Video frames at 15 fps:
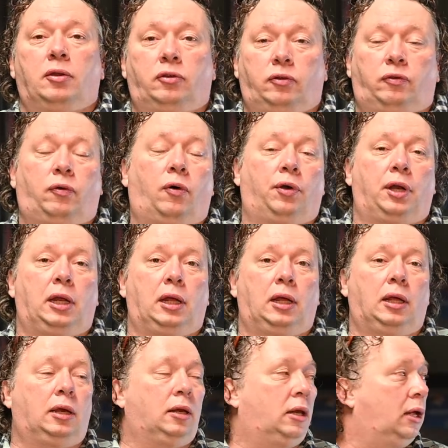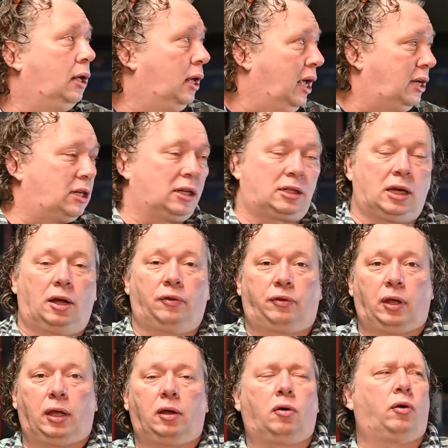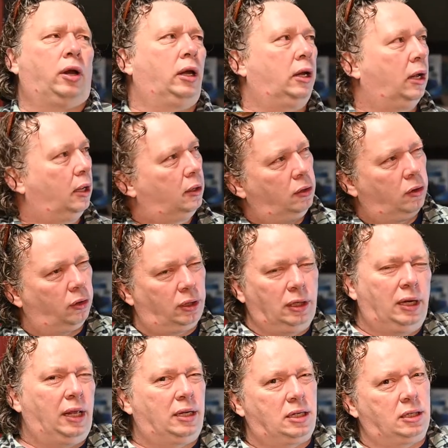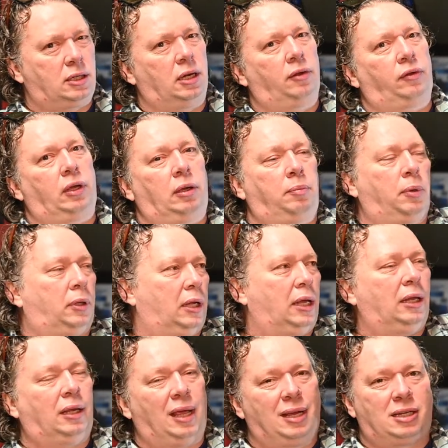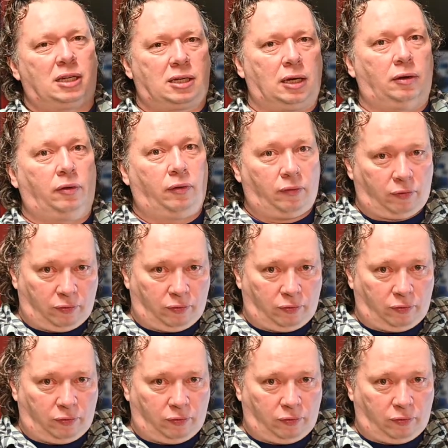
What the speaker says: for the XXL tank, or not in the XXL tank, but the XXL